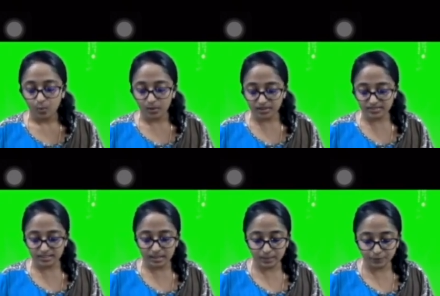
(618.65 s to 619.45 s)
whereas the
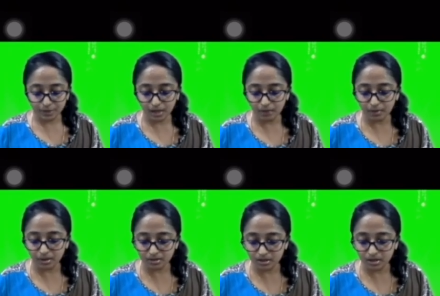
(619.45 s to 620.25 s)
left heart
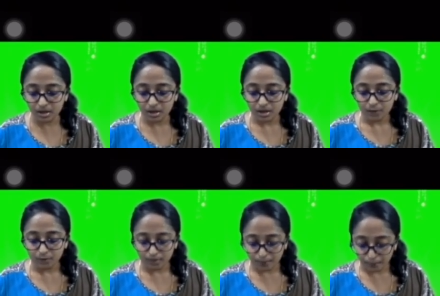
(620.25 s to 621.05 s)
border
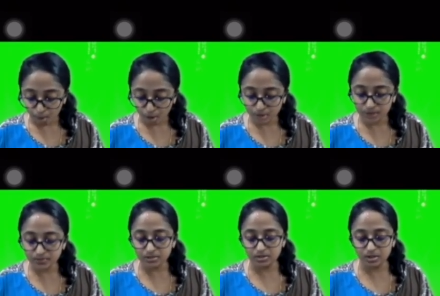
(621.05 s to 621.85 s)
from bottom
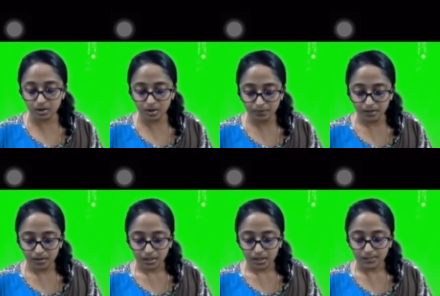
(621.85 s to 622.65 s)
to top
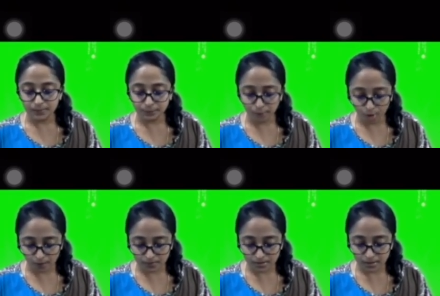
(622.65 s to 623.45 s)
is
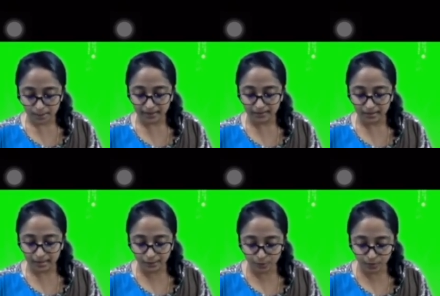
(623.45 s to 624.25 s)
formed by the
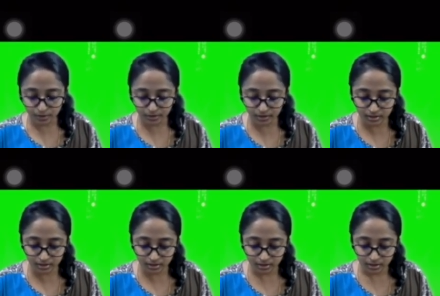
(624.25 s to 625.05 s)
left
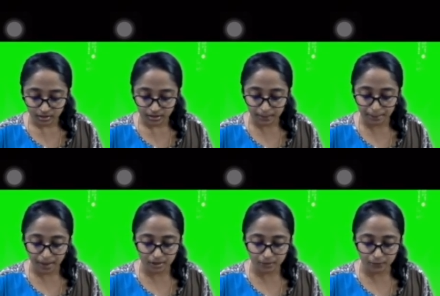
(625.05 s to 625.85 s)
ventricle then
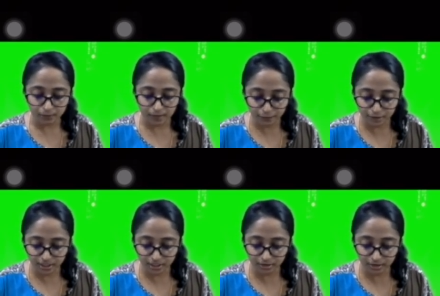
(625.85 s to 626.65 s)
part of left
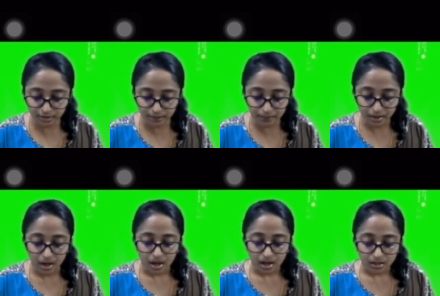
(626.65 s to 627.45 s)
atrium,
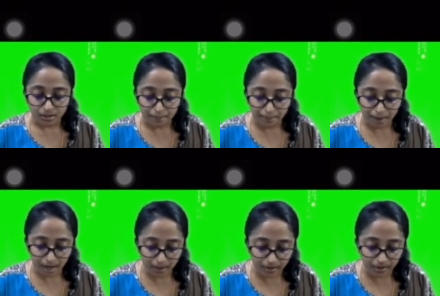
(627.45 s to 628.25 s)
the
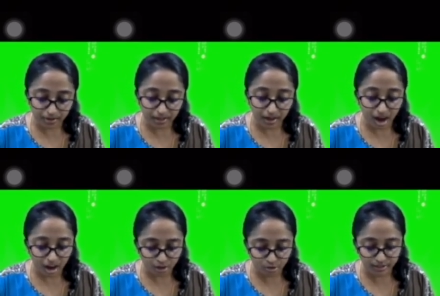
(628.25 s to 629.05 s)
pulmonary
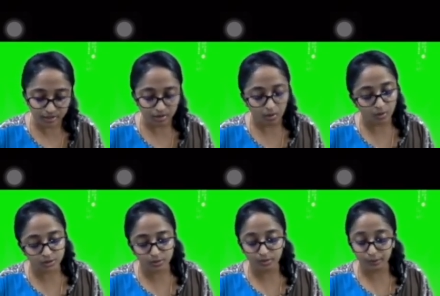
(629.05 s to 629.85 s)
artery
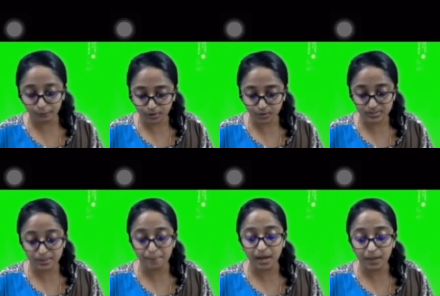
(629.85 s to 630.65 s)
also referred to as
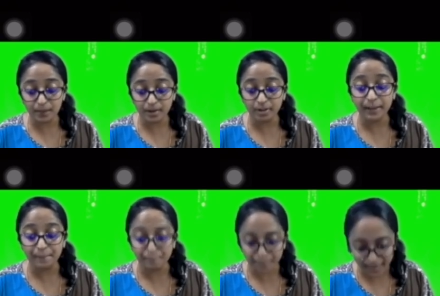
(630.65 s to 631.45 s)
the pulmonary
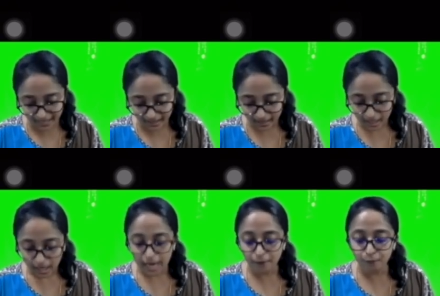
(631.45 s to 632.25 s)
bay
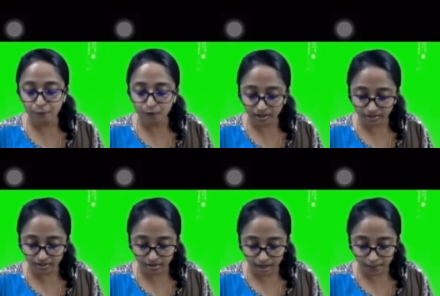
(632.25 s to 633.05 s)
and
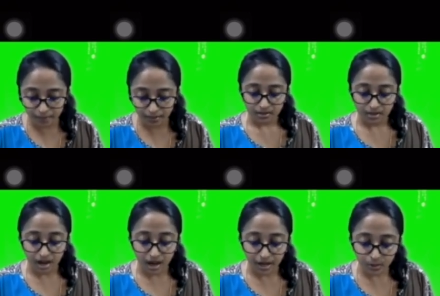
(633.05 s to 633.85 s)
further up the
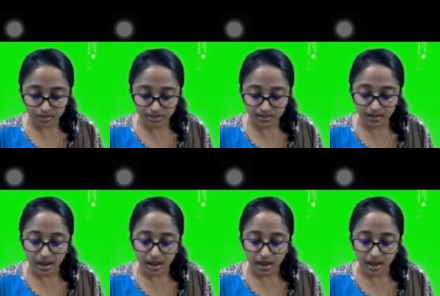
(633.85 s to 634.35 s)
aortic